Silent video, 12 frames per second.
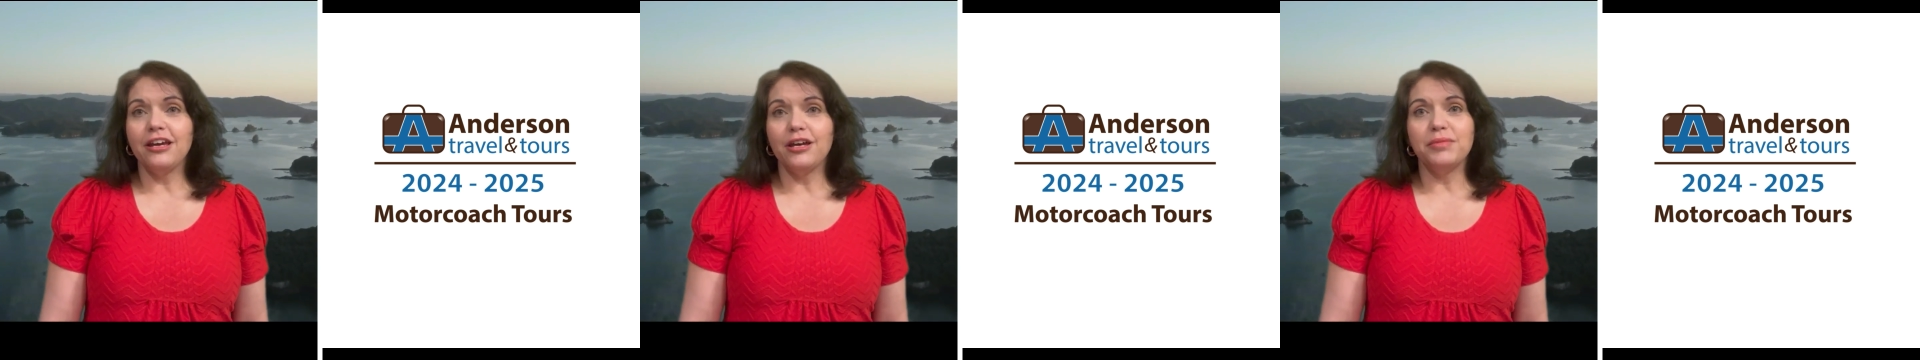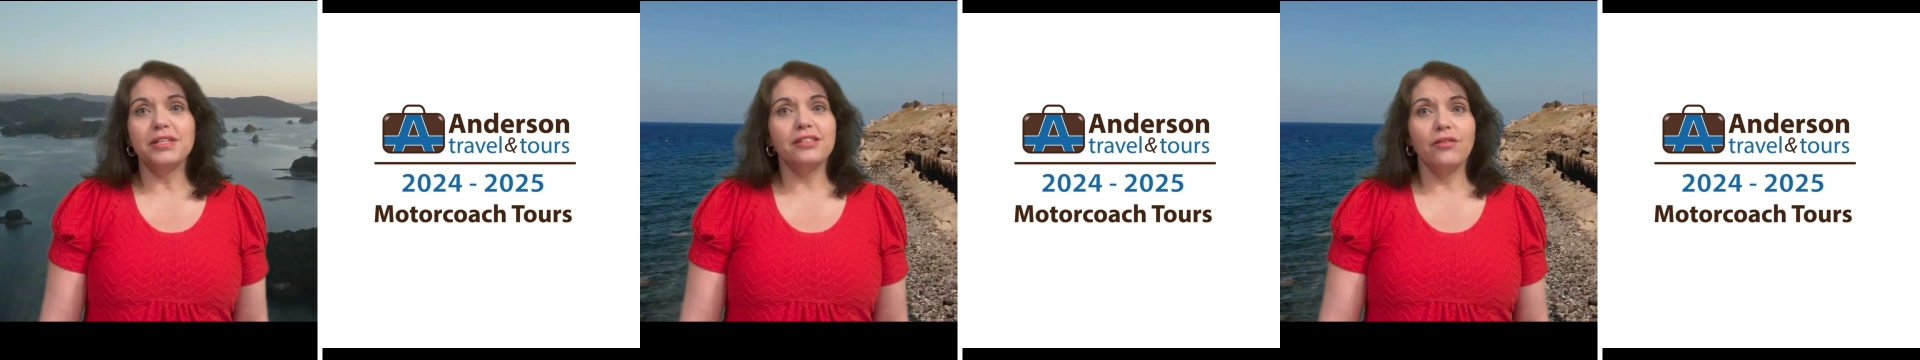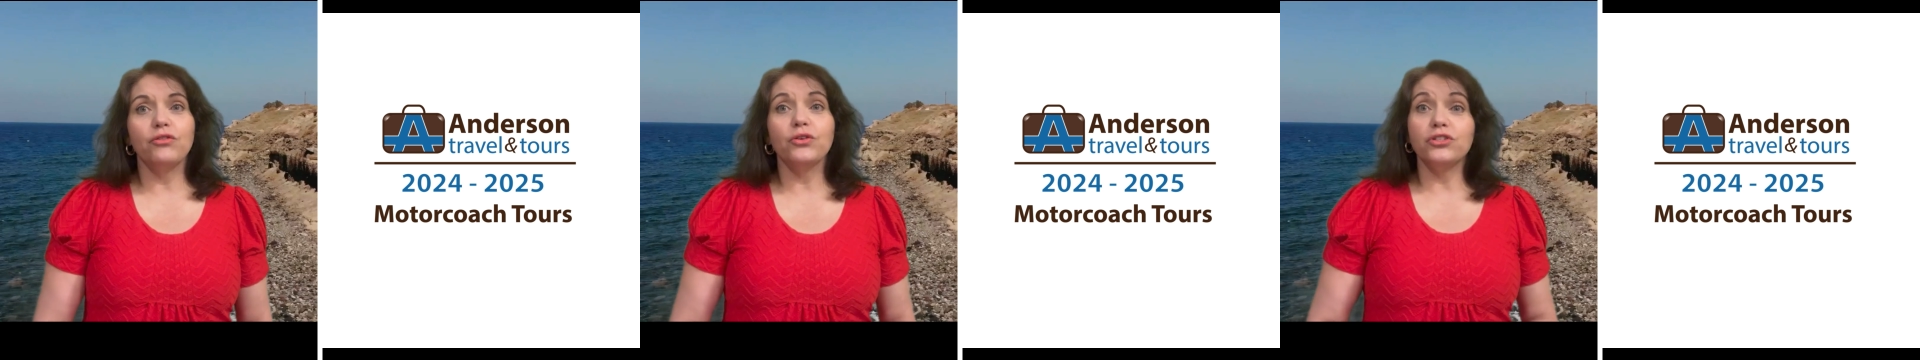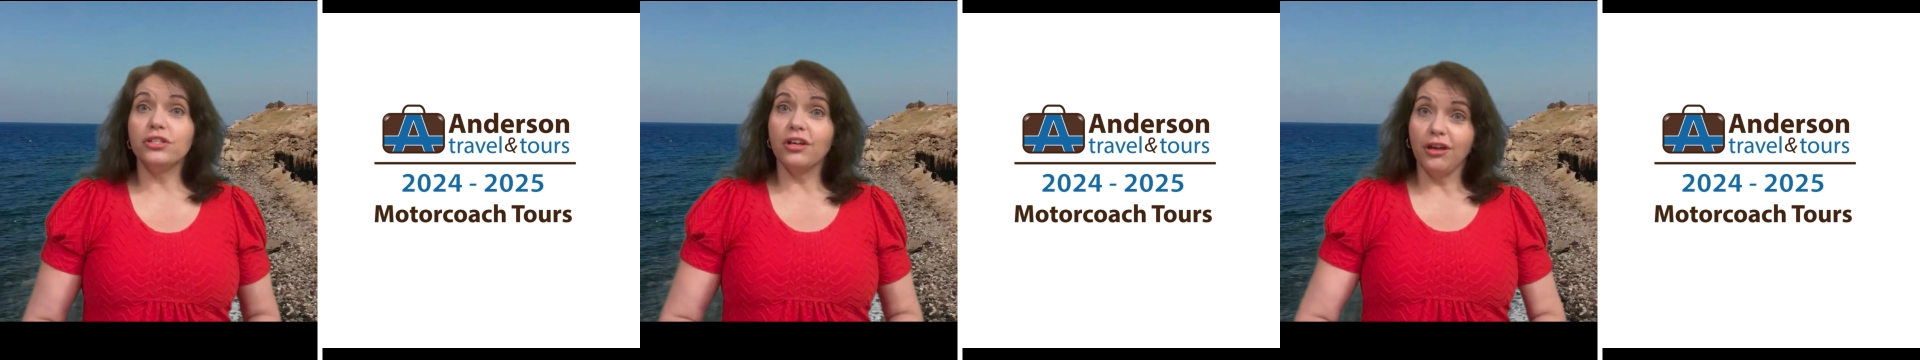except for
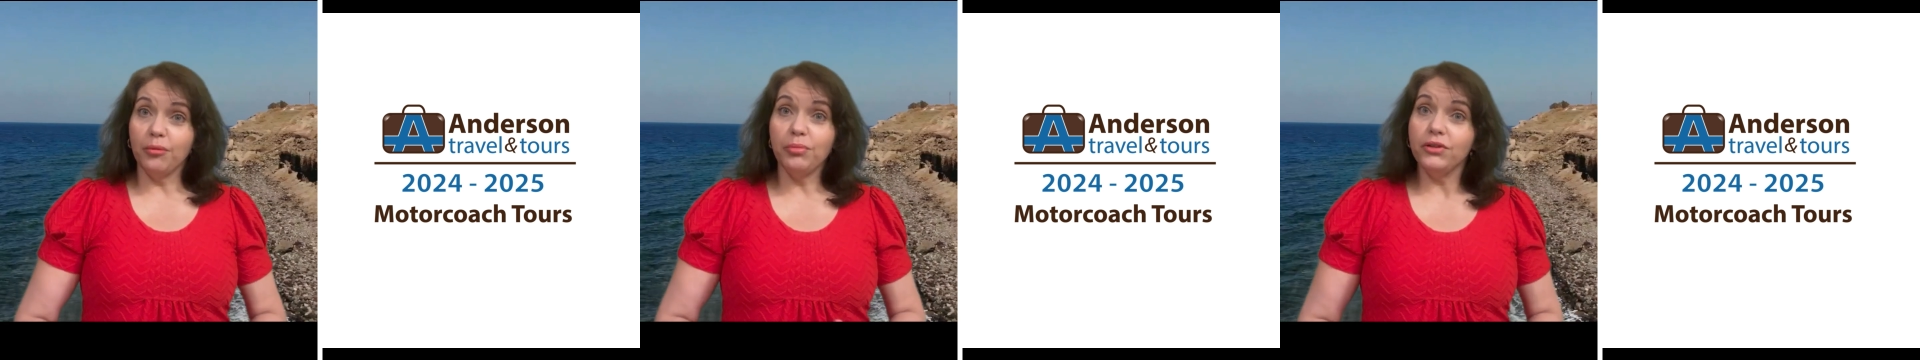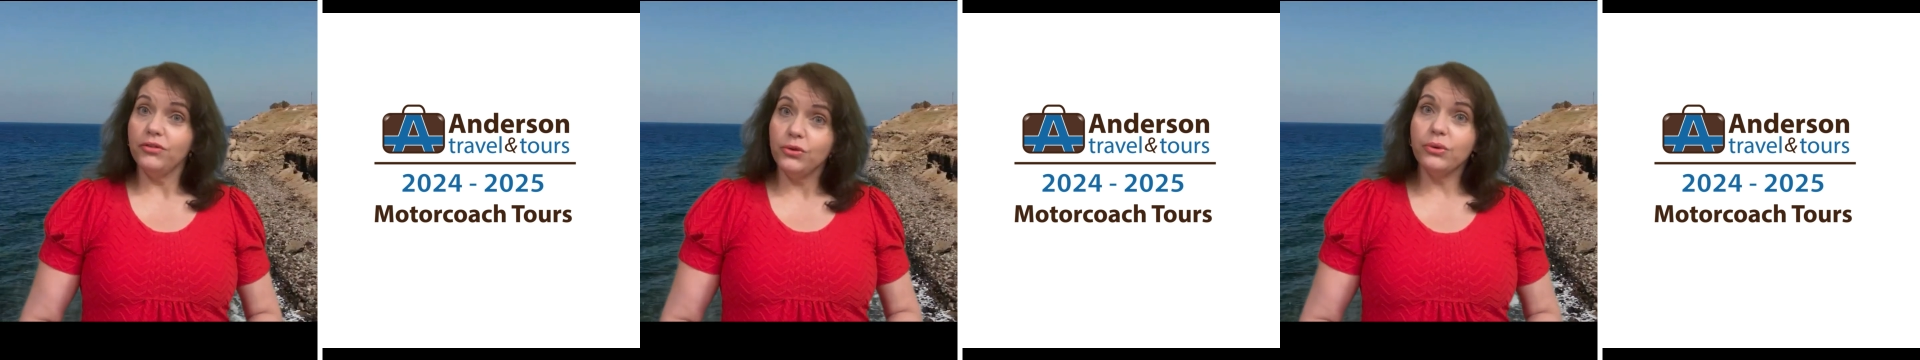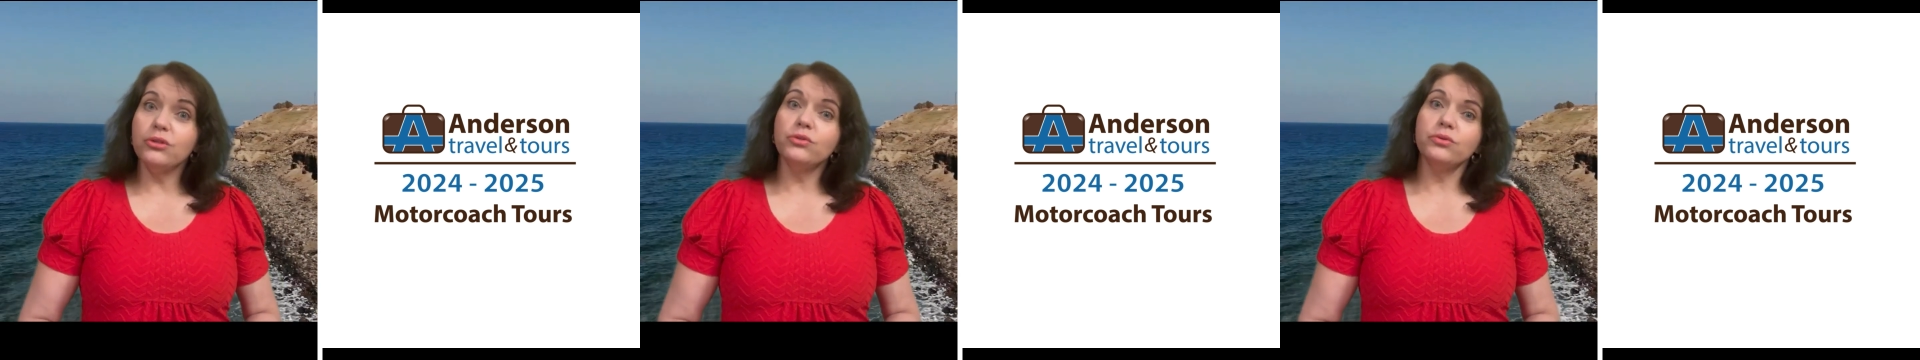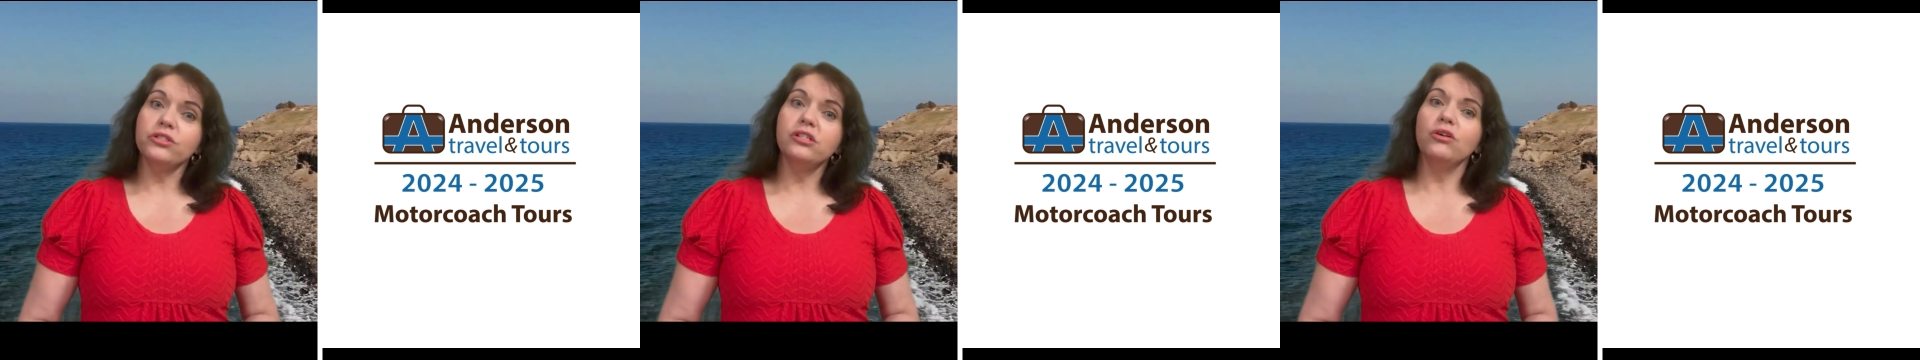just a couple of tours
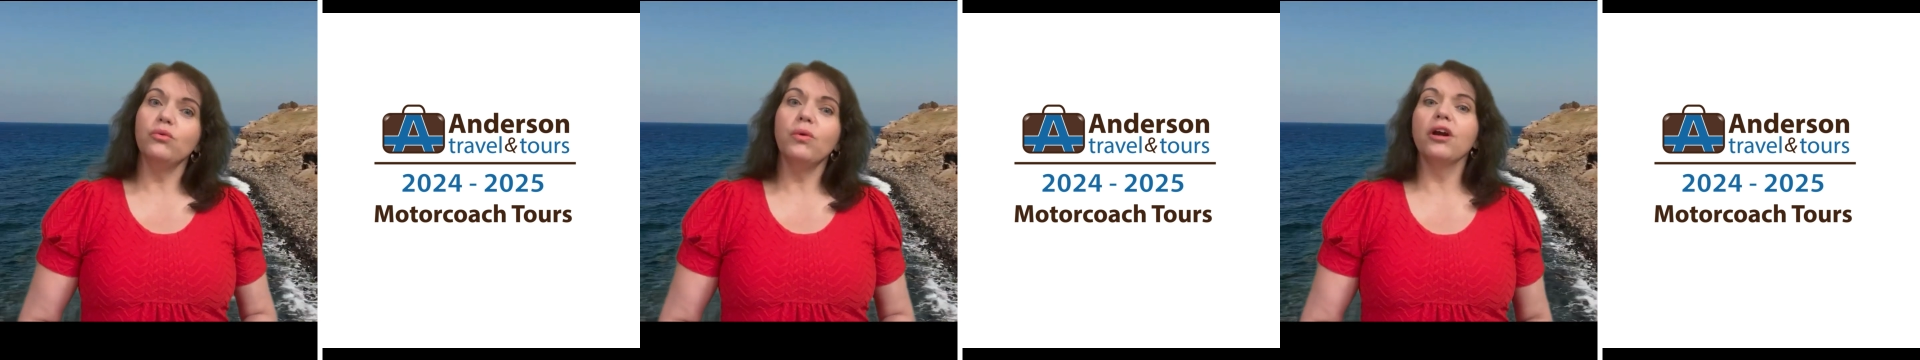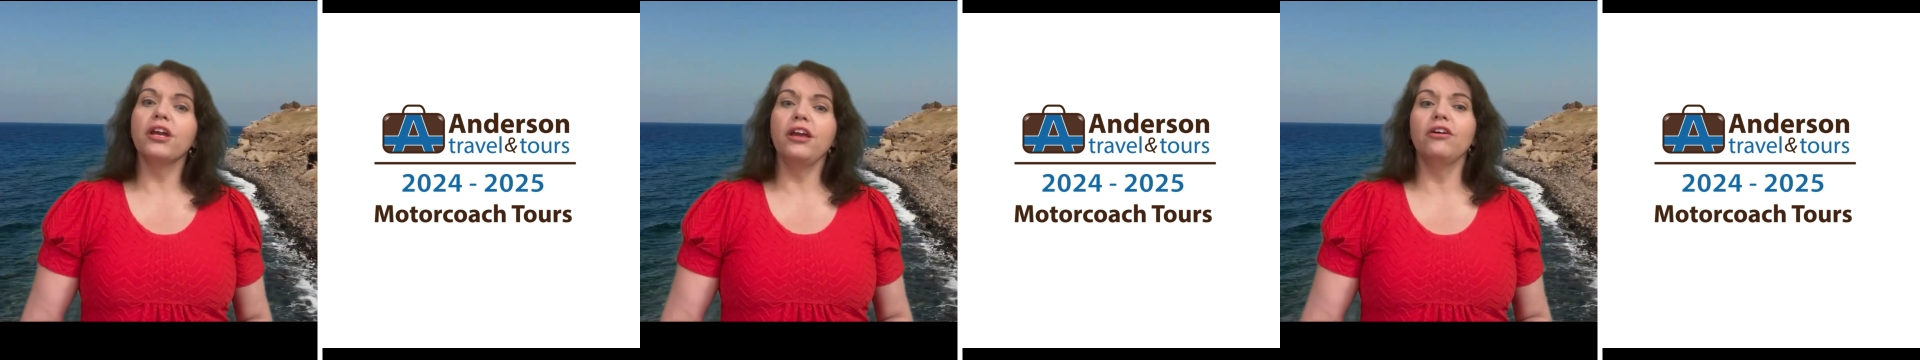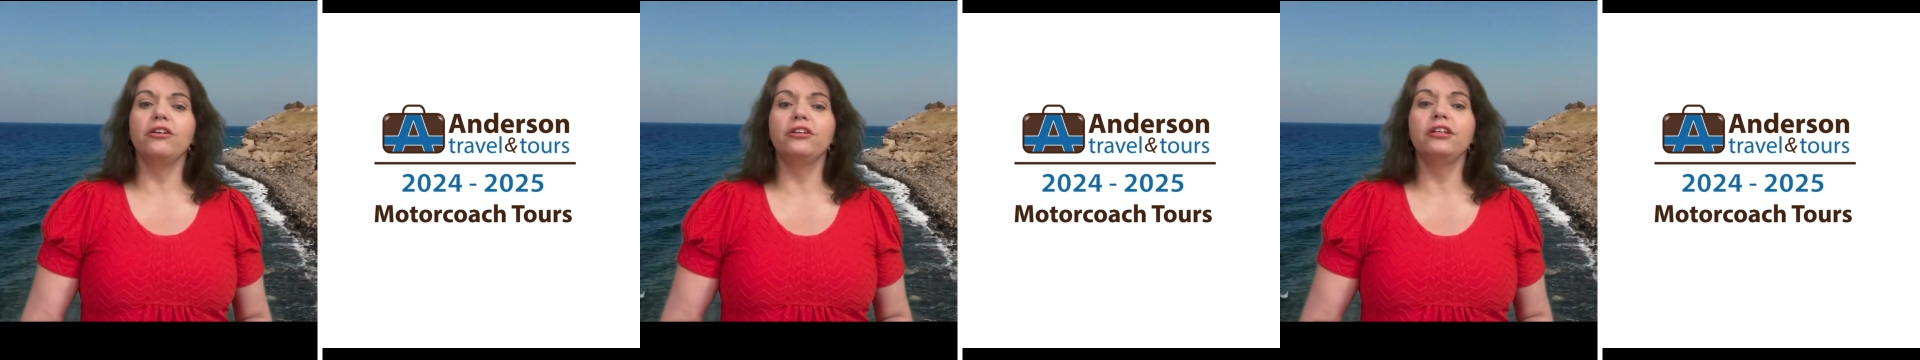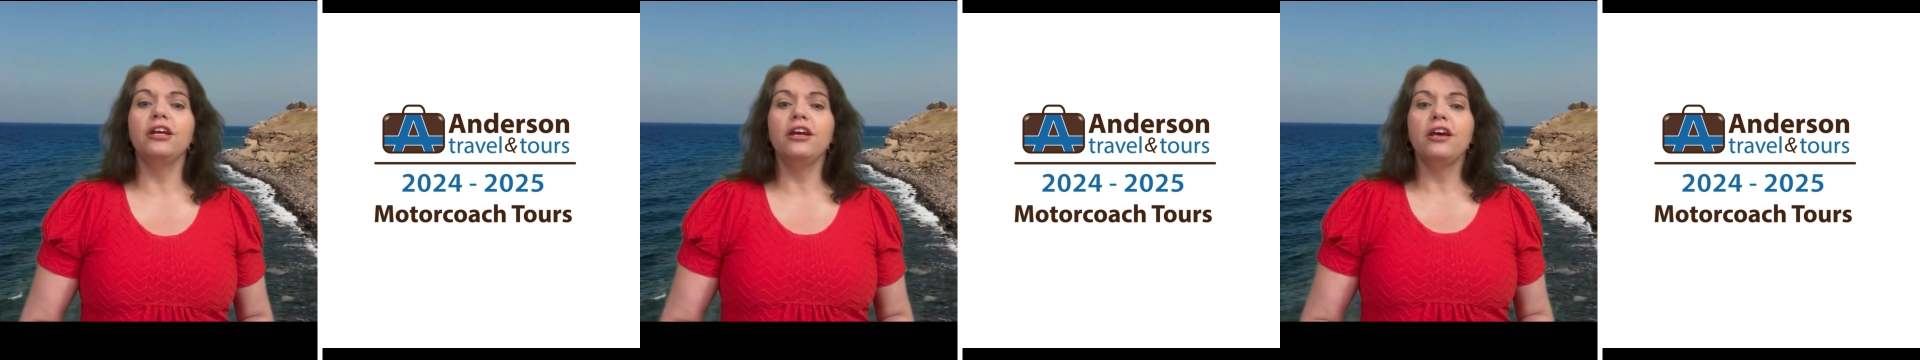we're still working on,